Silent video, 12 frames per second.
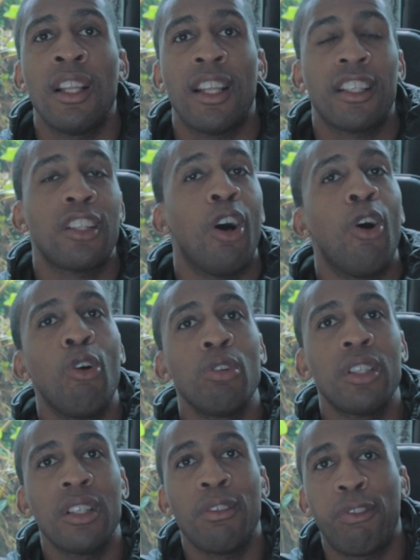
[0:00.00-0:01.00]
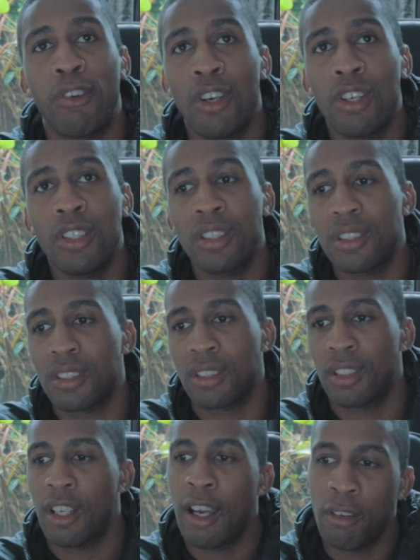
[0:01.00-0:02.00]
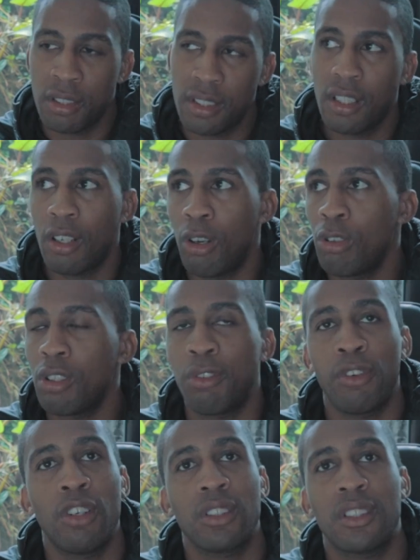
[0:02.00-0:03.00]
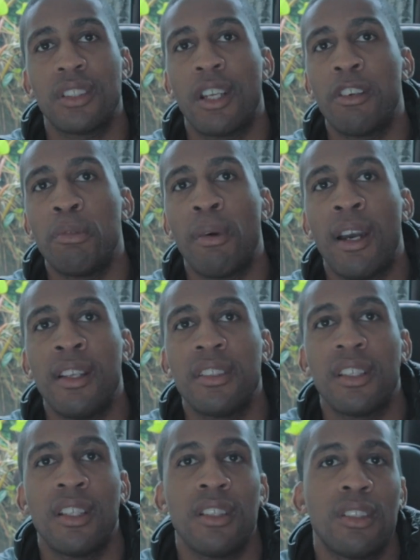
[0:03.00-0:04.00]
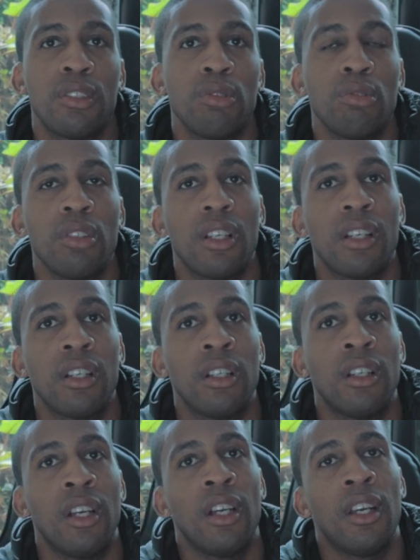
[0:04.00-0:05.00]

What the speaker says: like the older frogs, I would say the older frogs, because everybody's into the